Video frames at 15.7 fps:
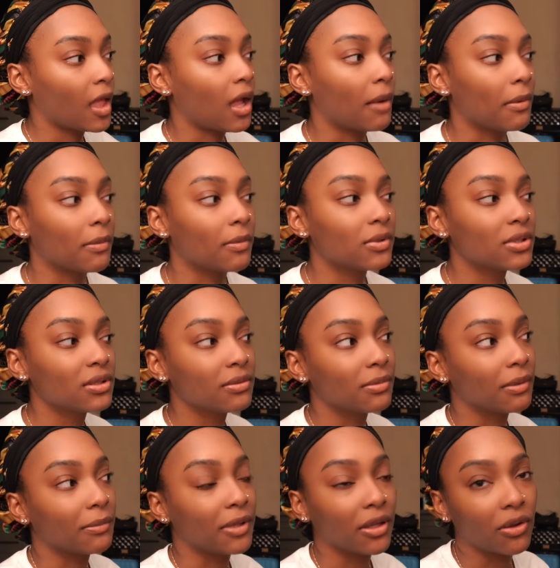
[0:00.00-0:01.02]
I'm about to do
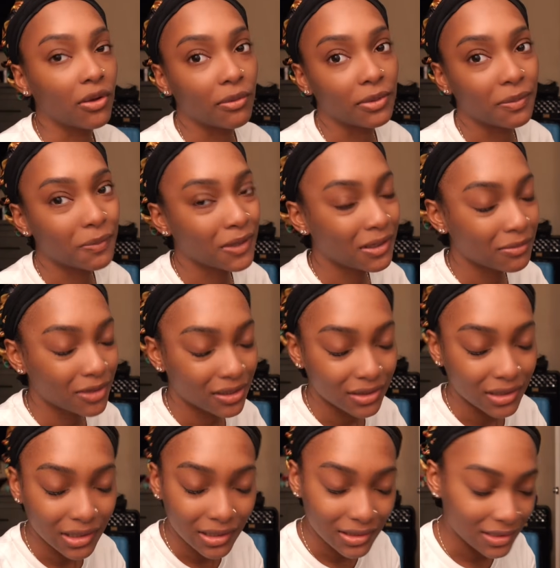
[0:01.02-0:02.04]
my makeup. The perm
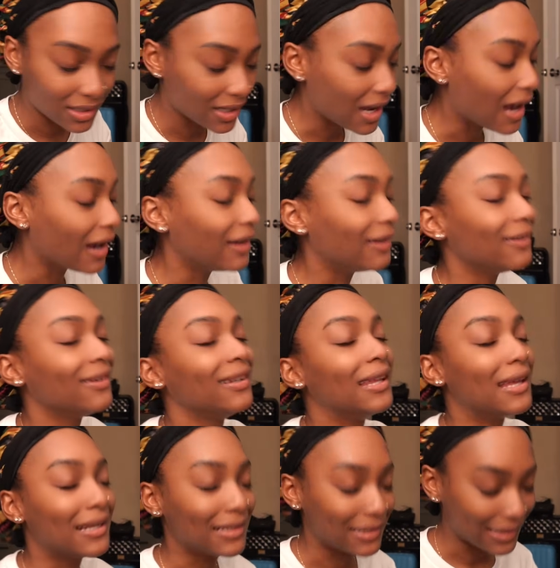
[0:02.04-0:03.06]
curls, they are
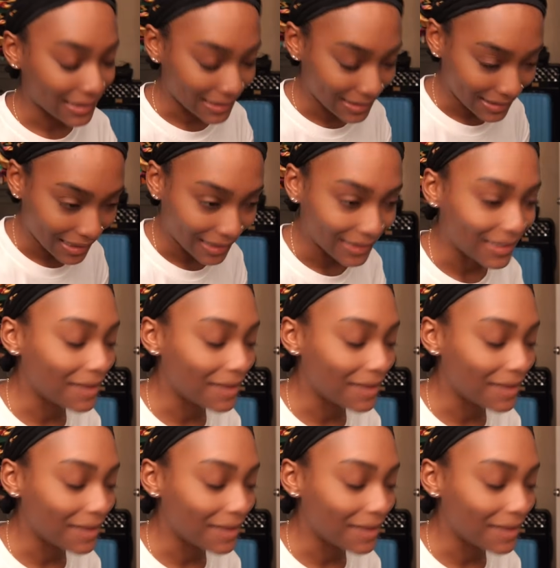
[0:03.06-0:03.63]
non-existent.